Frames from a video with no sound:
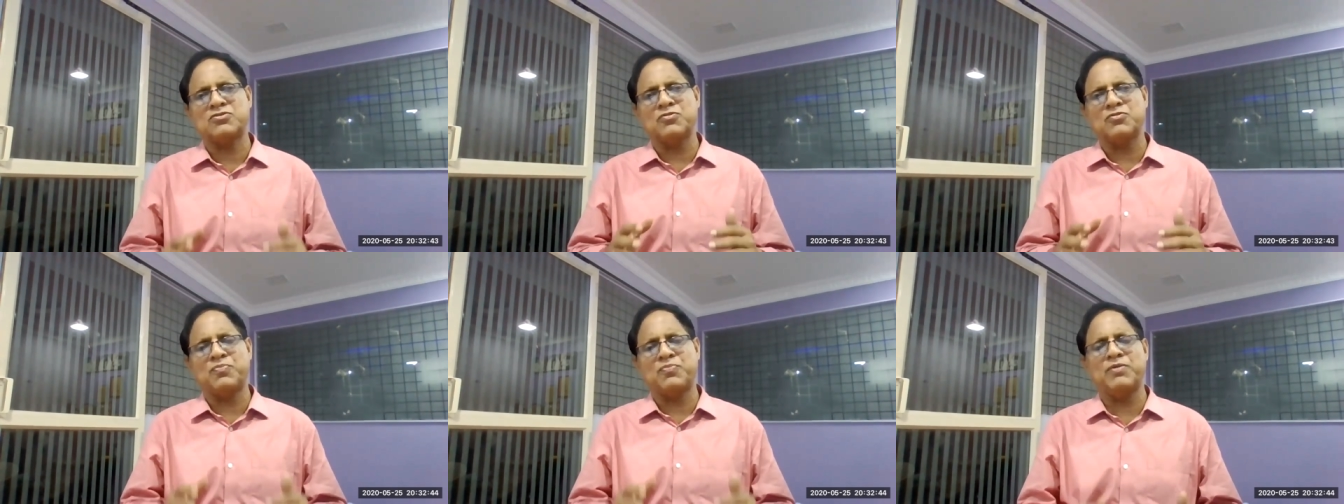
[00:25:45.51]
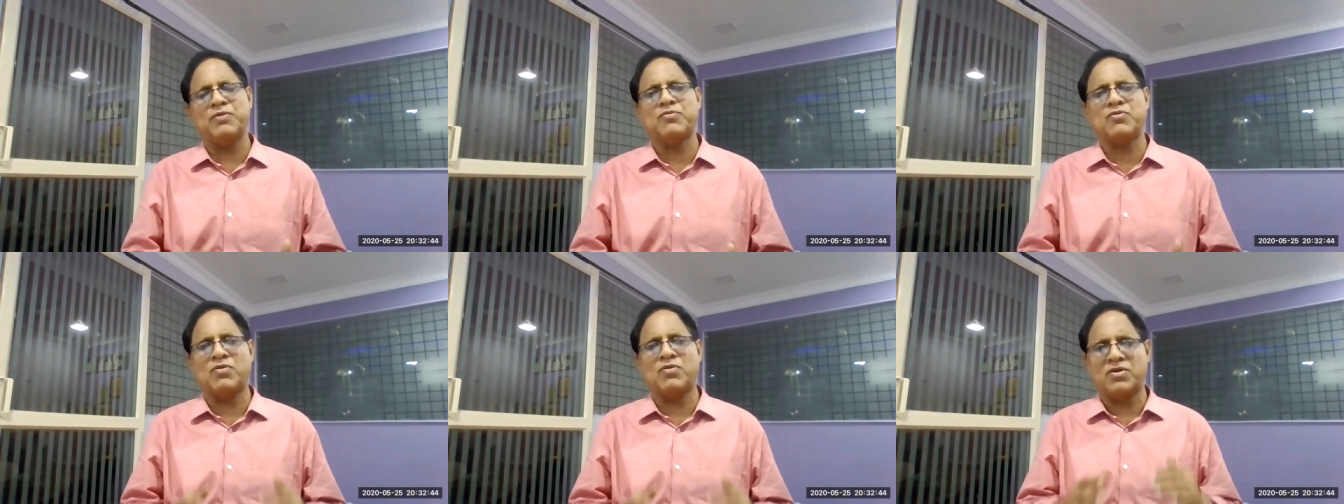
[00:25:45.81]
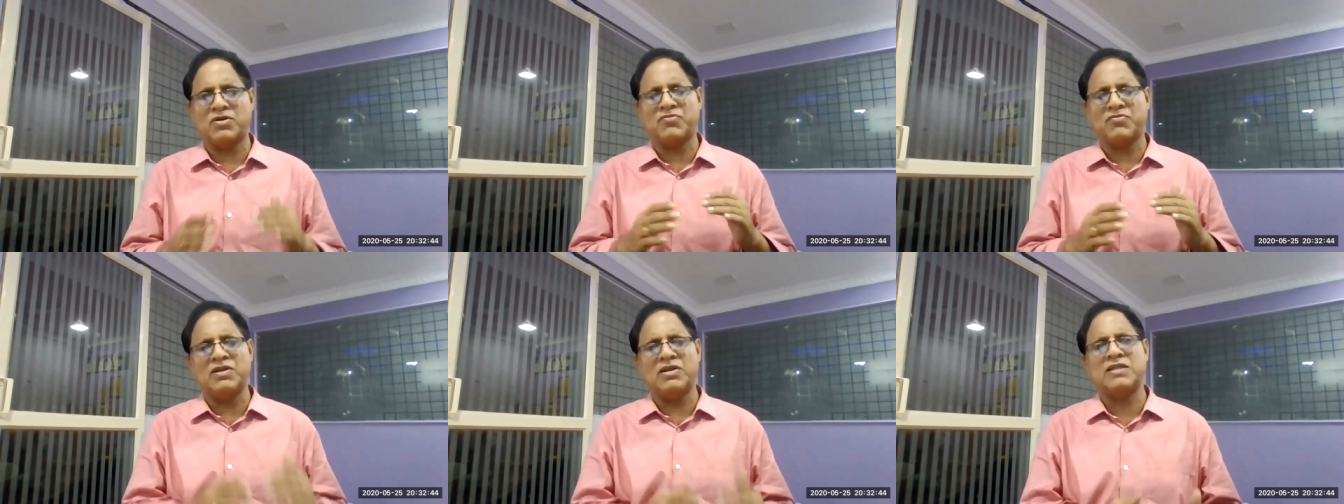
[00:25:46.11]
Supreme
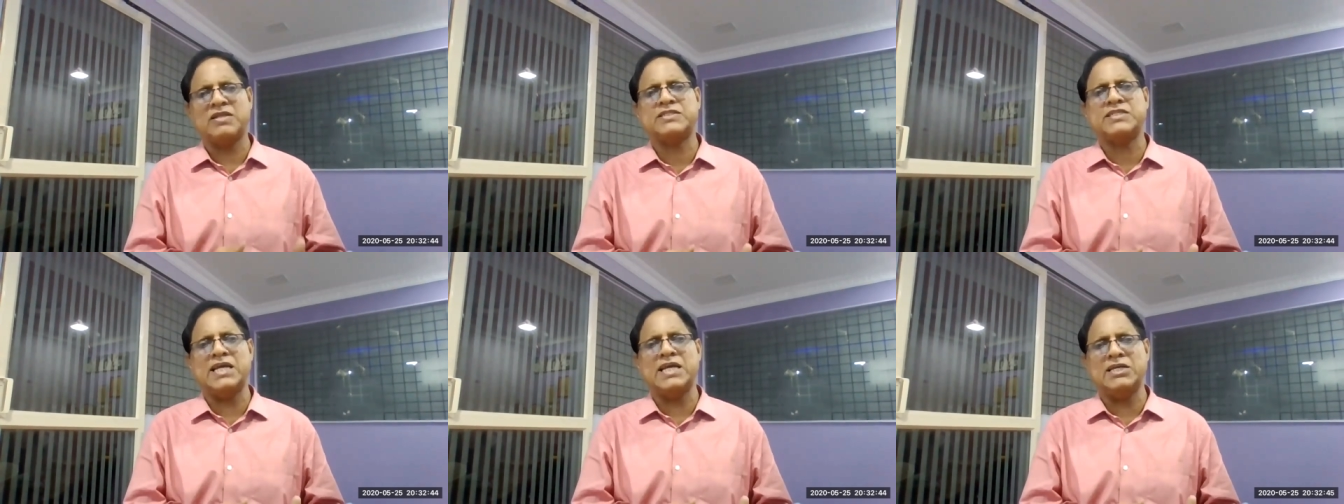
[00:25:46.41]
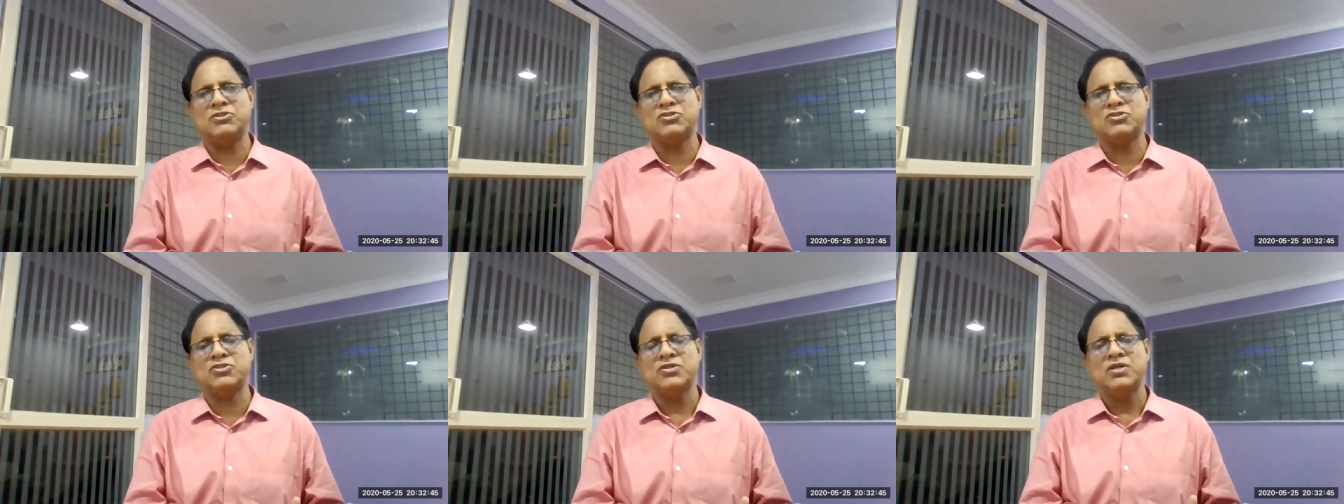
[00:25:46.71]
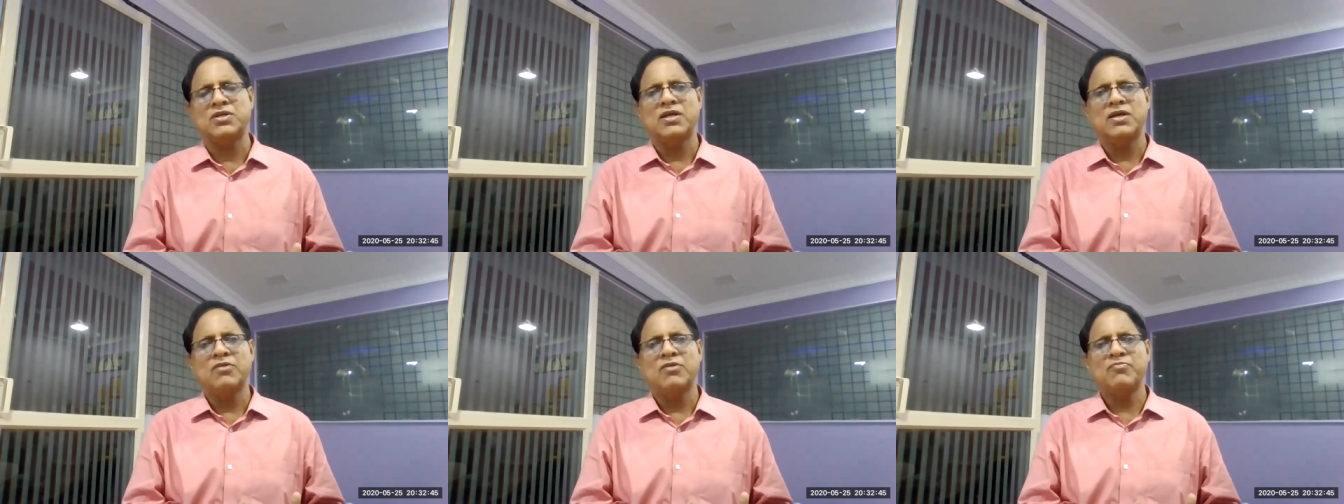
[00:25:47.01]
Court will change
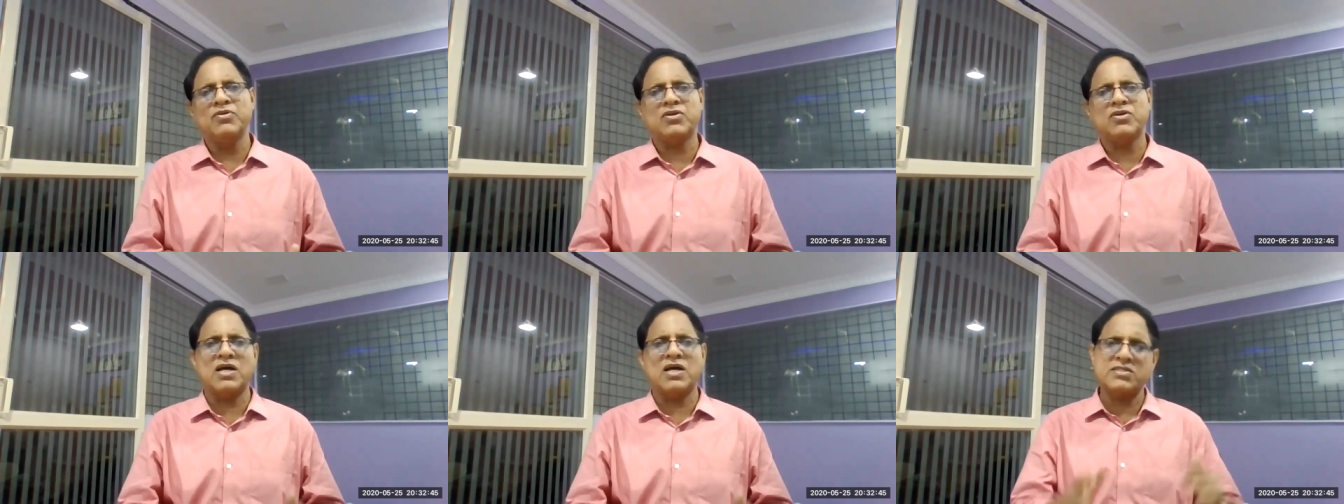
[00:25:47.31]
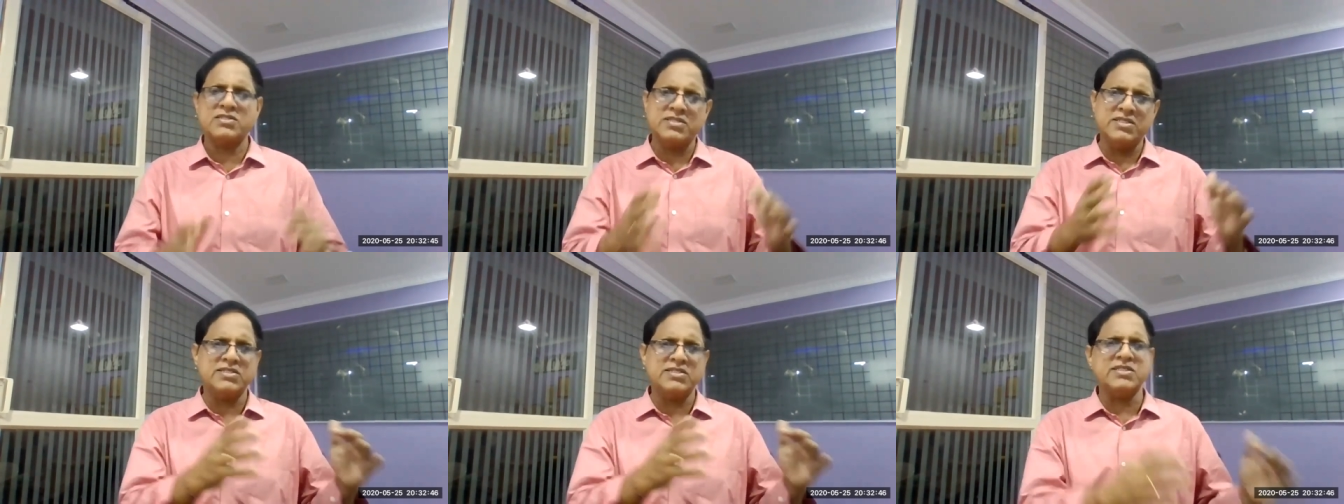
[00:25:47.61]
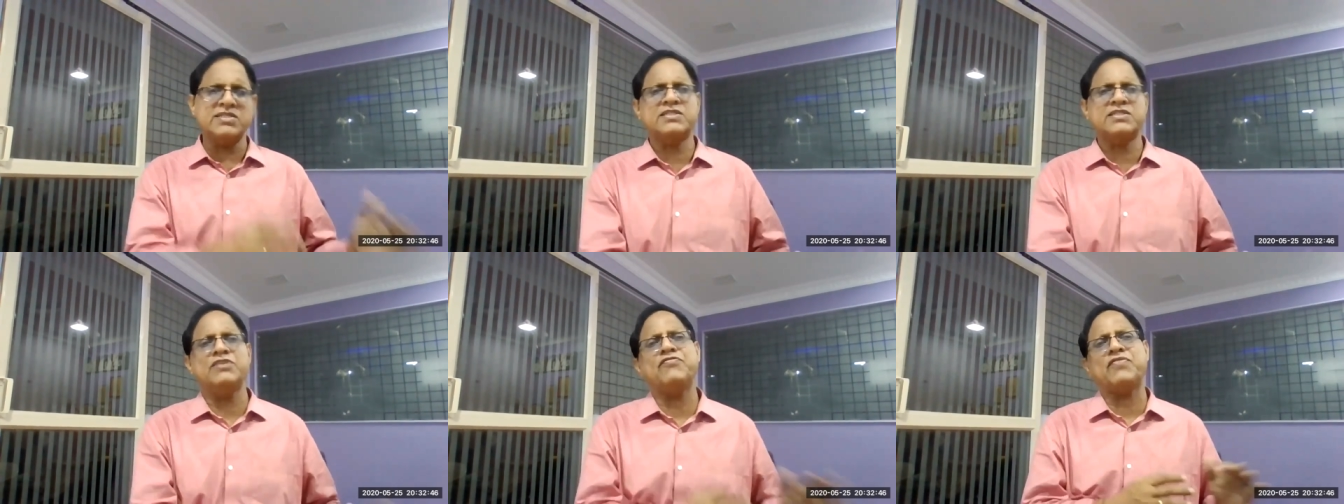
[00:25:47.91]
because this
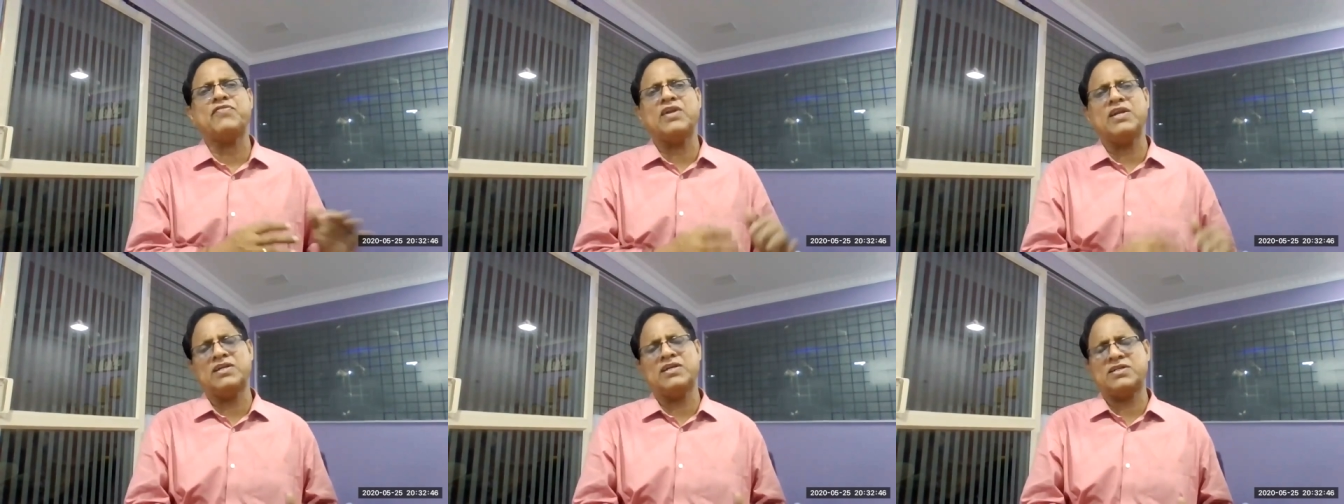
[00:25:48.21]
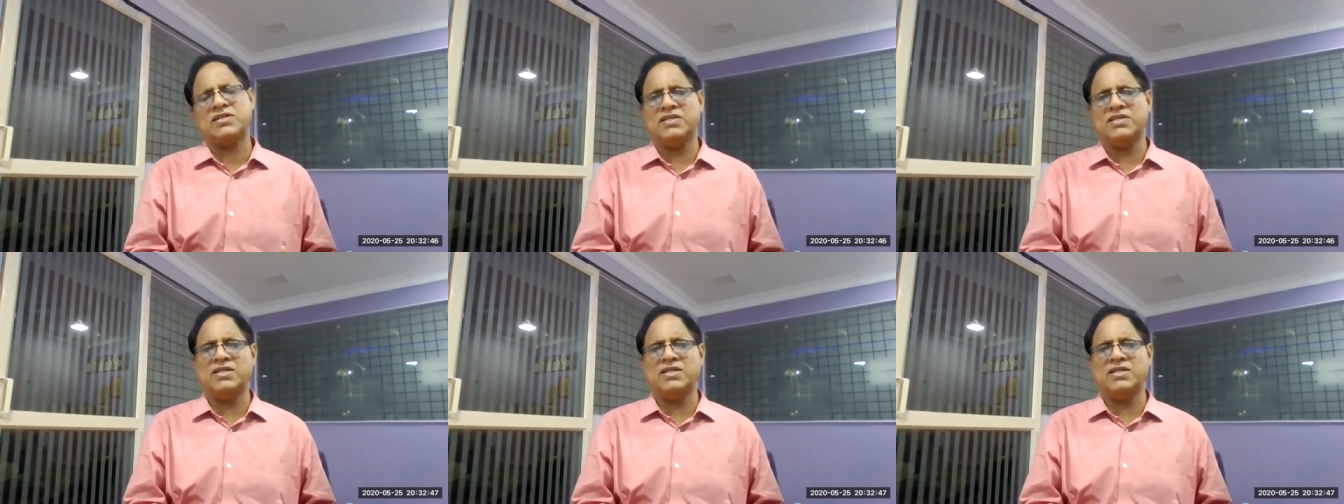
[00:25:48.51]
is different.